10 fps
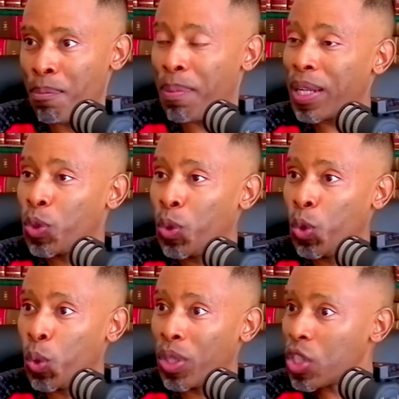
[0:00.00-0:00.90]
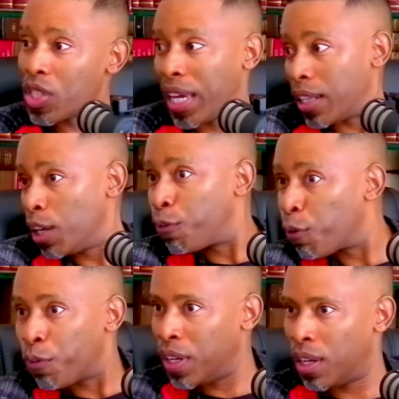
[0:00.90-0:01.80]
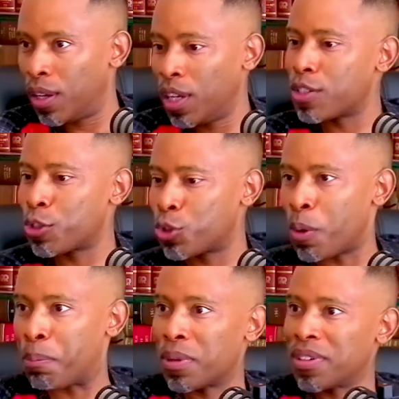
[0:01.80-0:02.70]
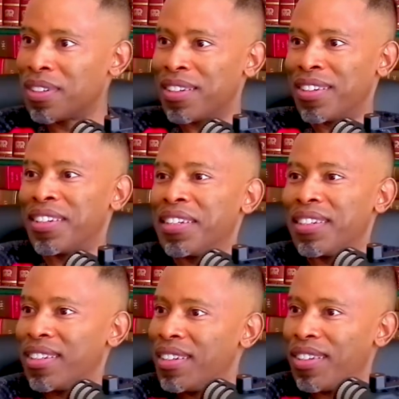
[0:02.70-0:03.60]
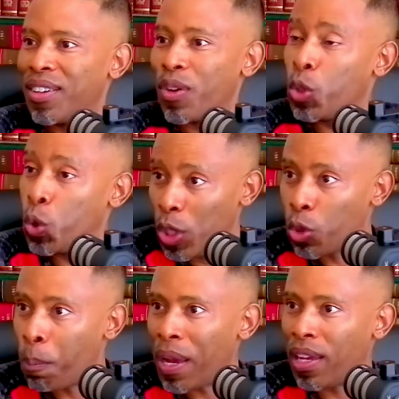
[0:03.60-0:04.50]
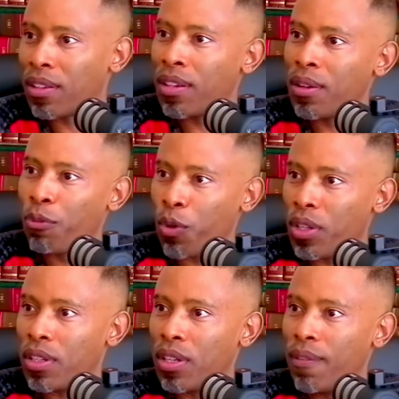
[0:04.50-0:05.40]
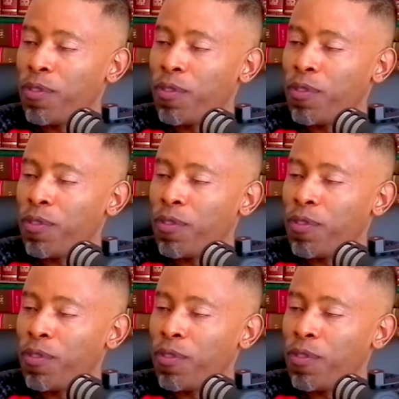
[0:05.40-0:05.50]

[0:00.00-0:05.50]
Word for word: But do you just get in for free? He has a shop. No, you or pay. do you need to pay it? You pay. It?